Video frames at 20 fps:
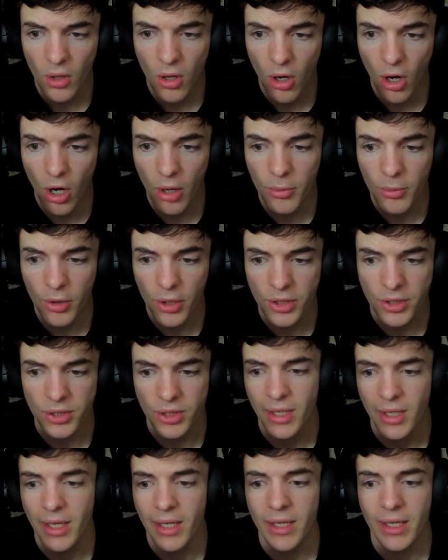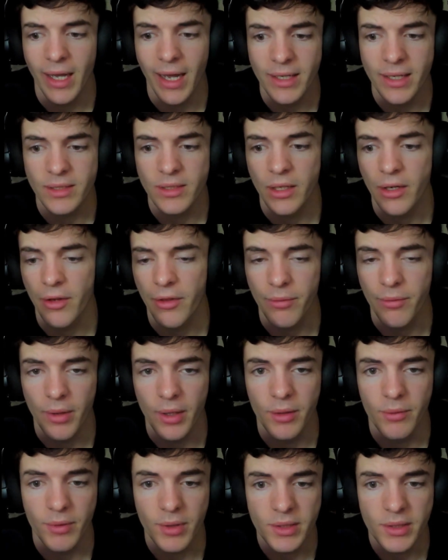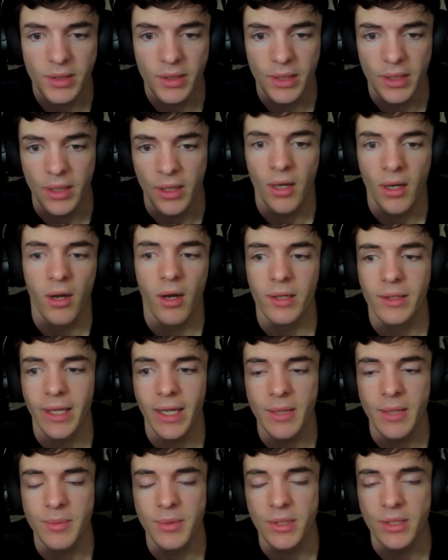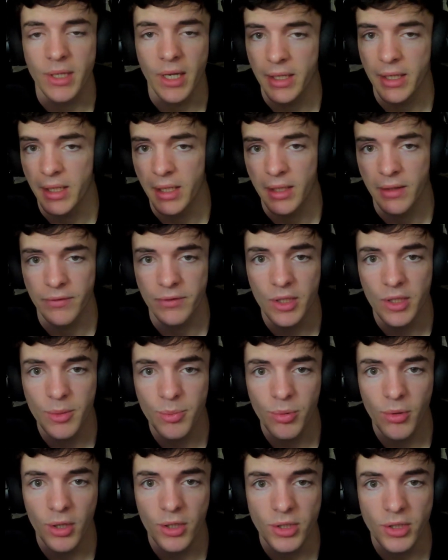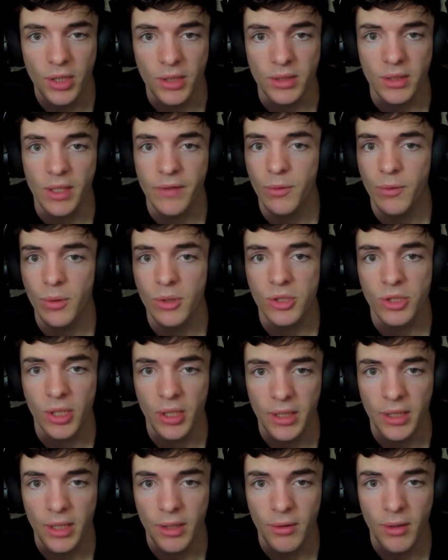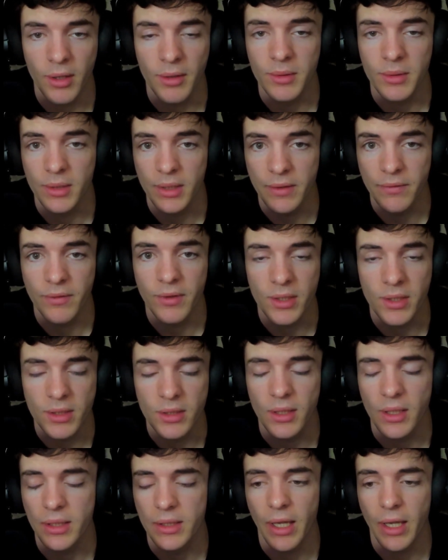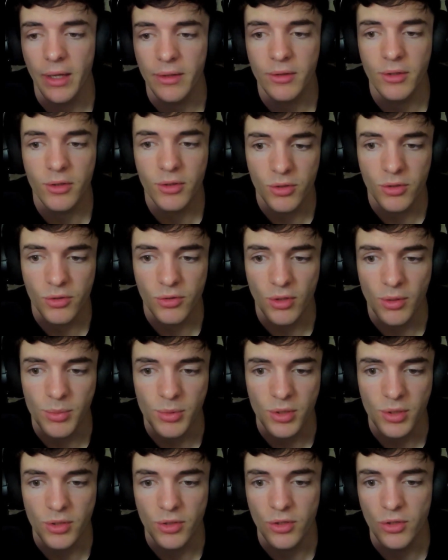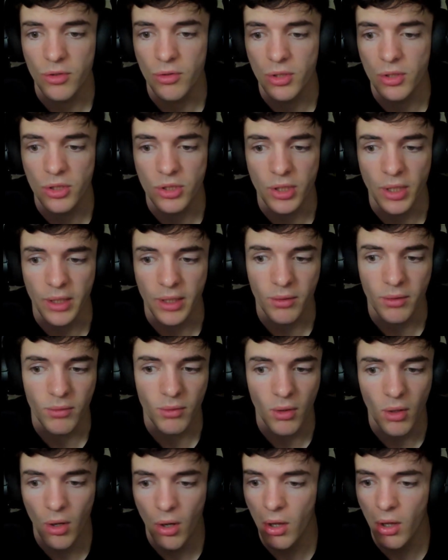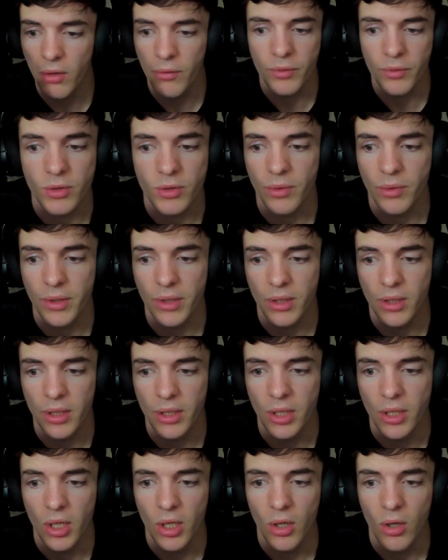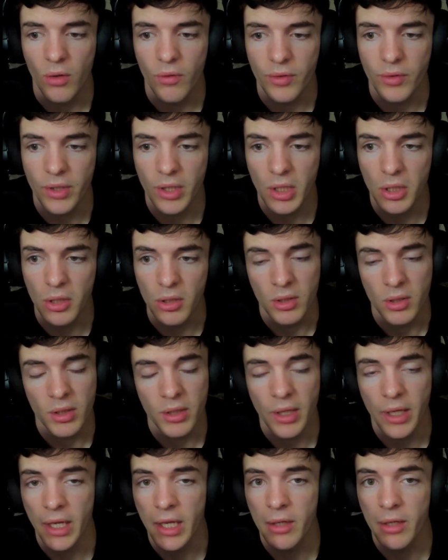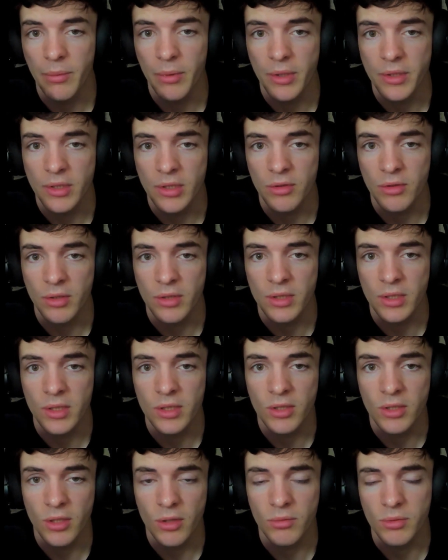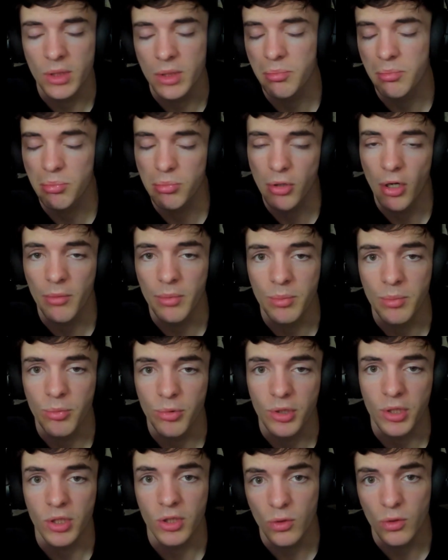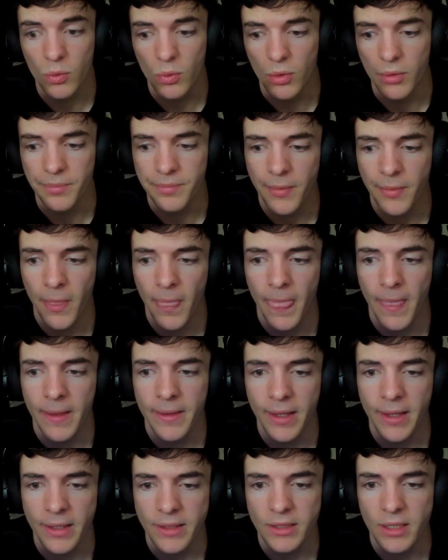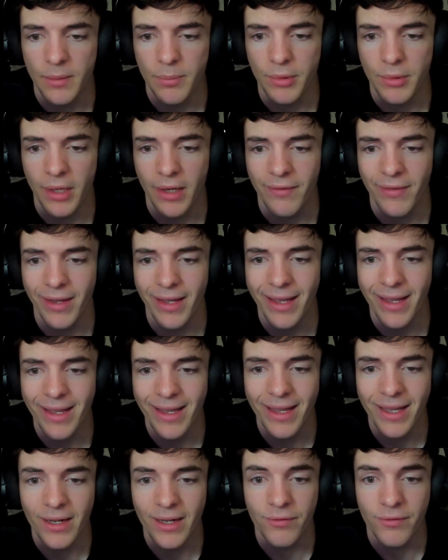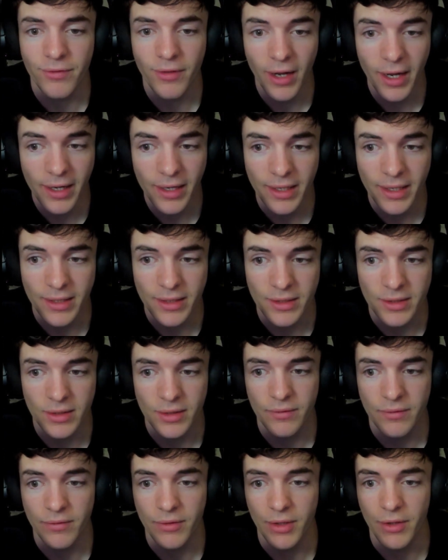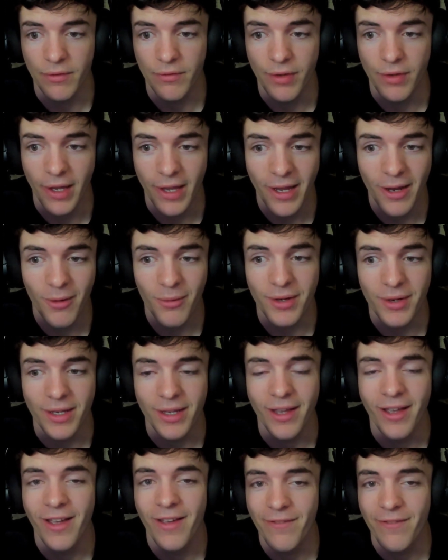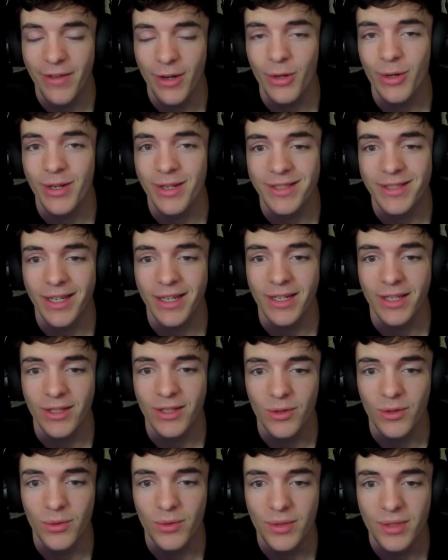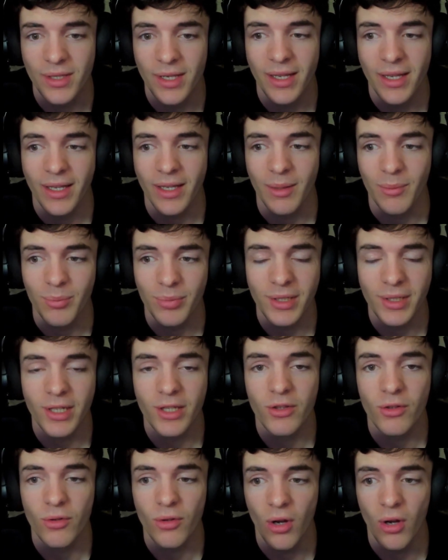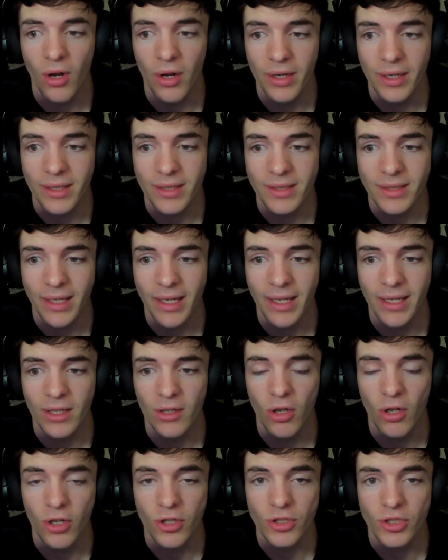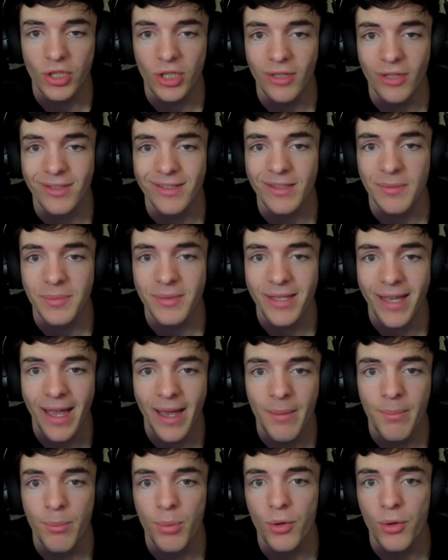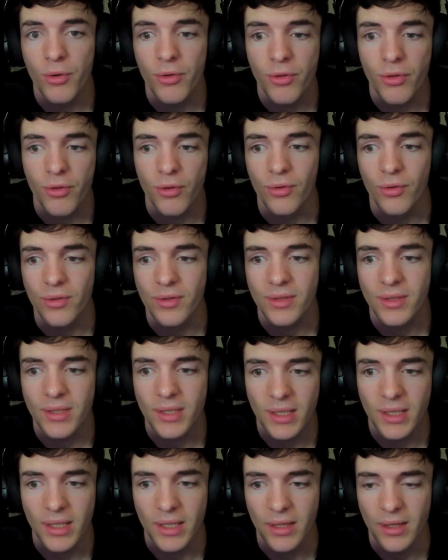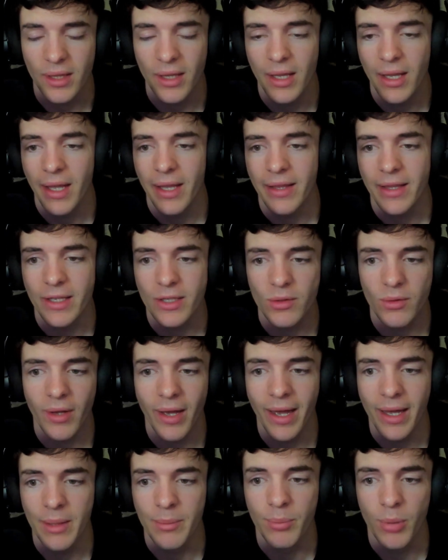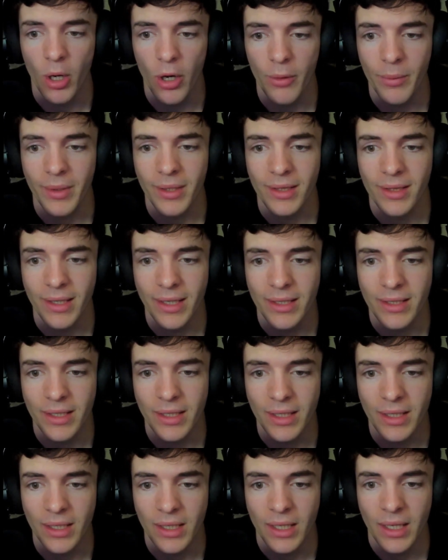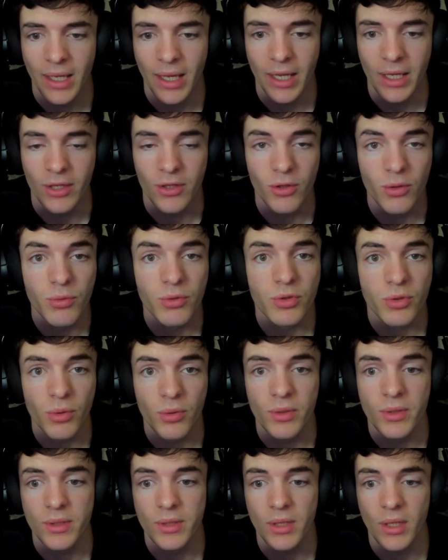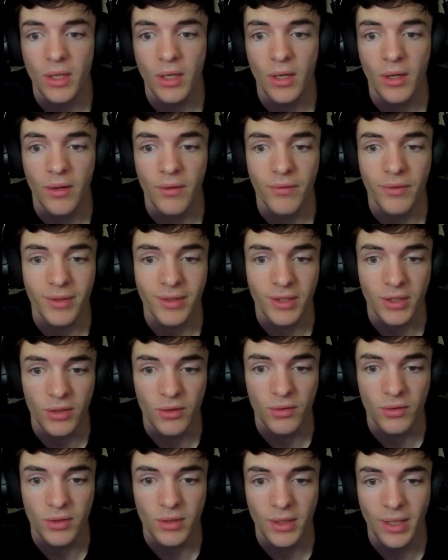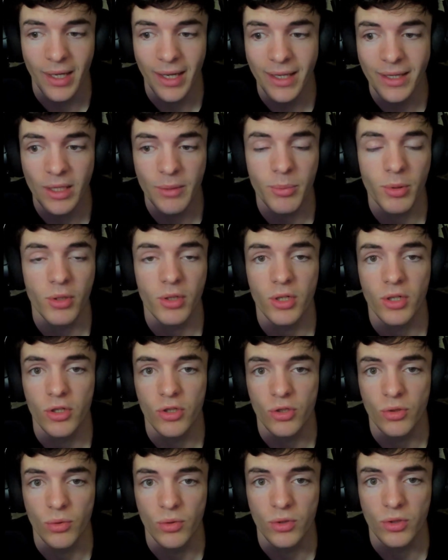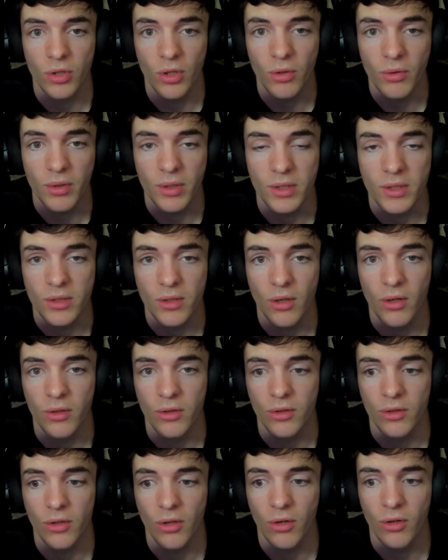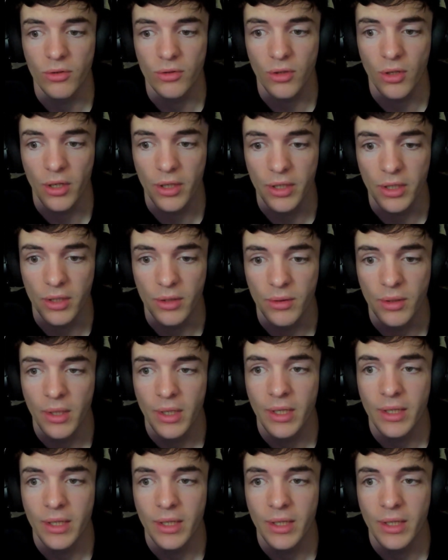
Armrush has done a thread recently on the Ape Society NFT project. If you want to check it out, I will leave this link down in the description so you can check out all going on over there. Ada Whale's interested, so it's probably pretty cool. Next up, we have Ada Finance with a very, very exciting news, completing their audits and launching on September 13th. This will add borrowing and lending, a new source of yield, and the ability to short tokens on Cardano.